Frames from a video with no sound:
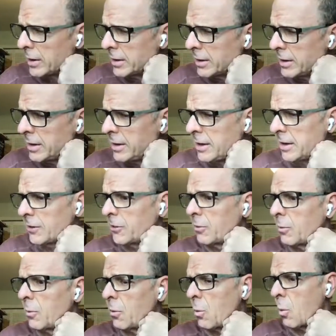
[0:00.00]
it, it's
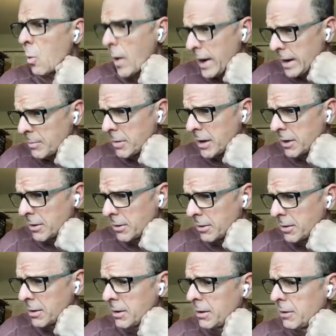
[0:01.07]
way bigger,
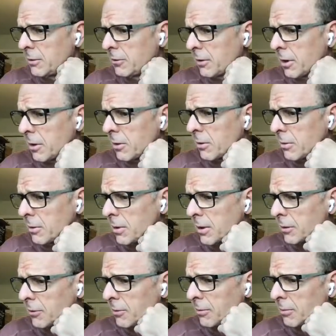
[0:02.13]
so
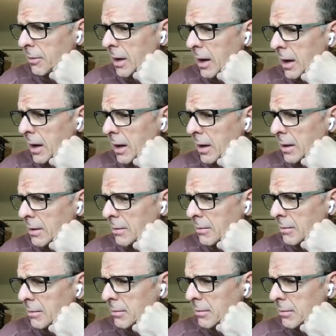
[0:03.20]
it's
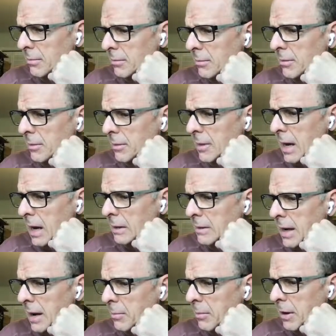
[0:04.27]
not
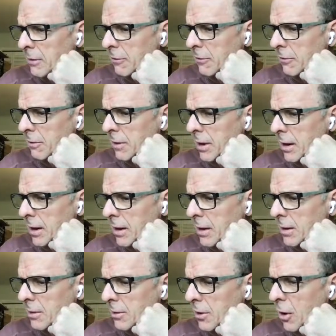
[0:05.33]
that much
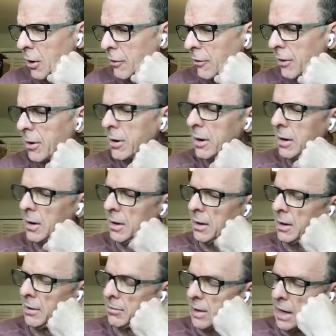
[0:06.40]
larger.
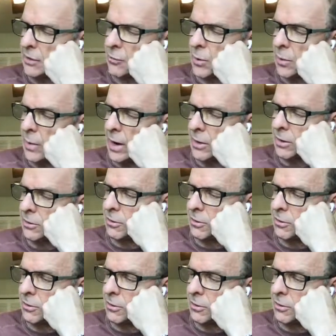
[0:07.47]
In fact, if we round